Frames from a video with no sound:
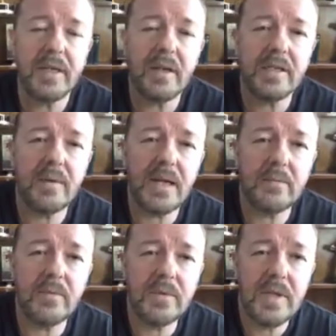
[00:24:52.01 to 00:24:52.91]
week
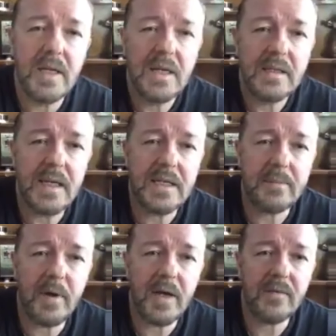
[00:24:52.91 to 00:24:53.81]
and uh, be
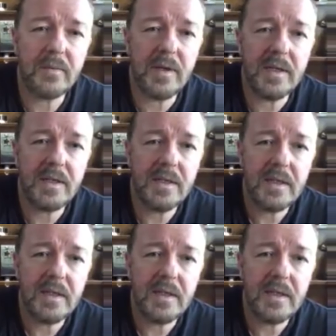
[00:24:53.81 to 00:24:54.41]
nice to animals.